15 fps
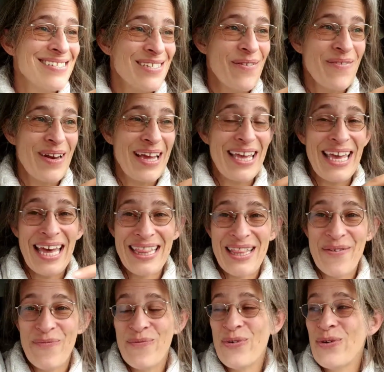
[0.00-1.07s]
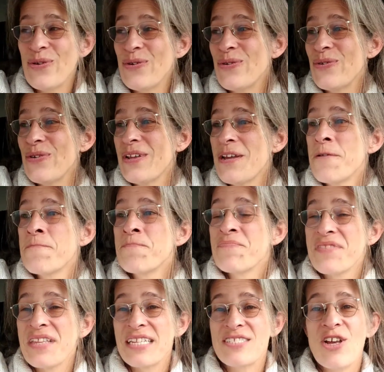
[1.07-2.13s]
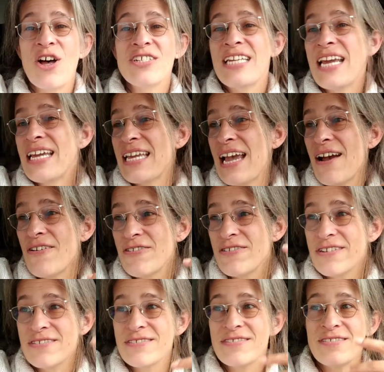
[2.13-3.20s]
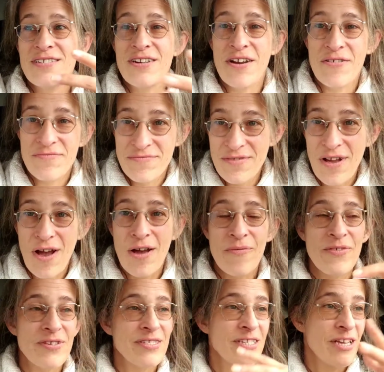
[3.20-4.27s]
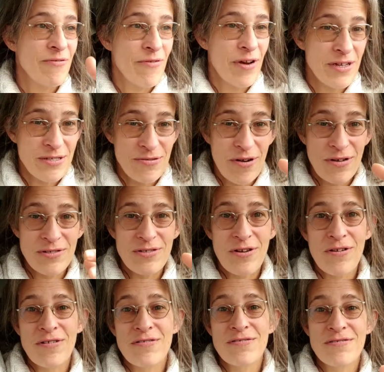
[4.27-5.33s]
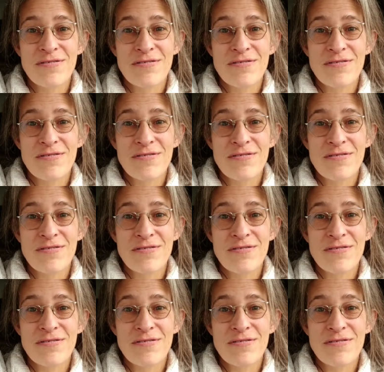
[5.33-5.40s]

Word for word: so when I get the food, it's all takeout because, you know, obviously restaurants aren't